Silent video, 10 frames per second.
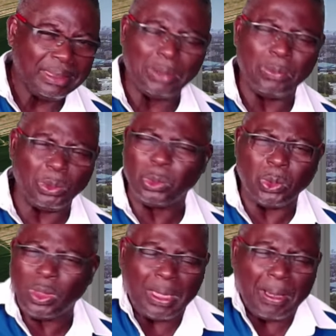they were no
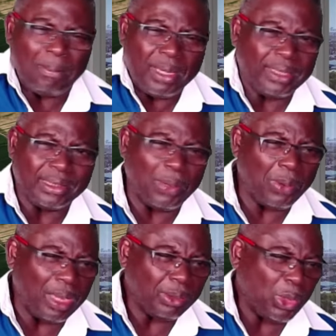longer men. They
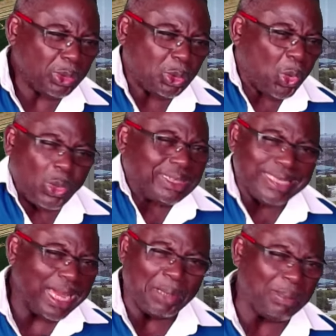were not
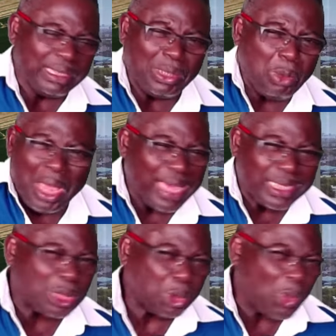ordinary men. They were
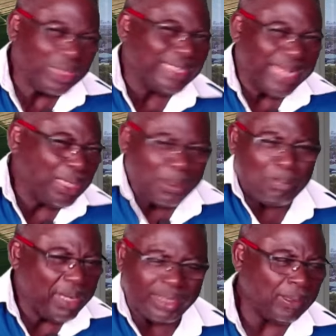extraordinary
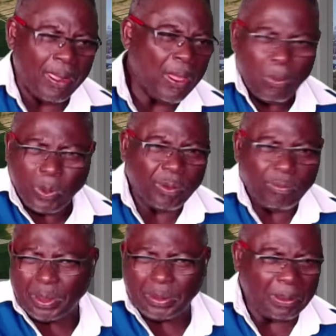men. One
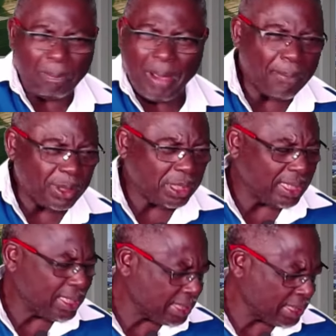of them, the Bible
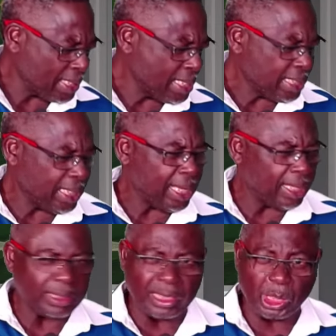says, he
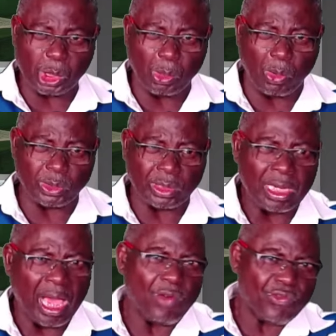held a sword
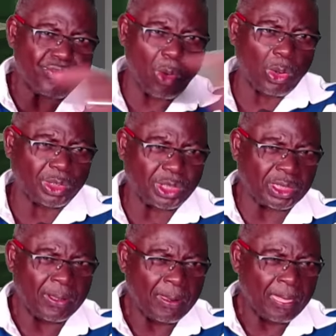and
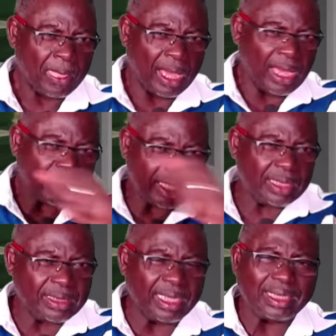fought. and
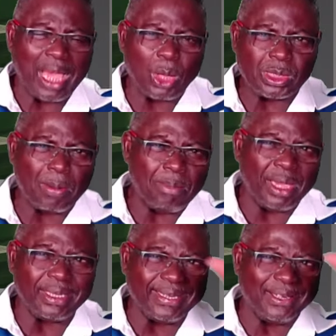killed 1,000
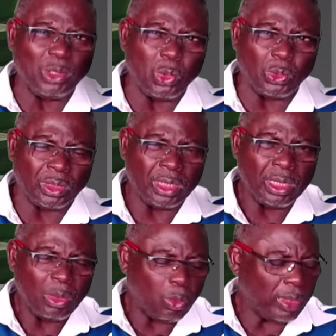men alone.
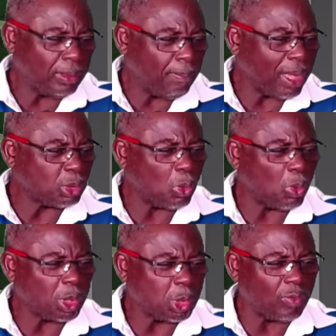When the battle
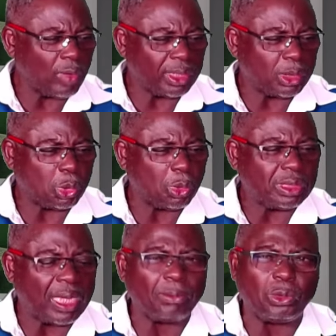was over, it
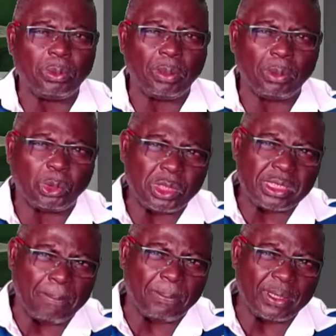took time to be able to
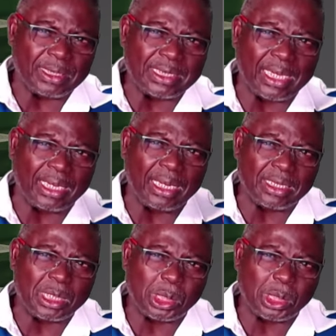separate his hand and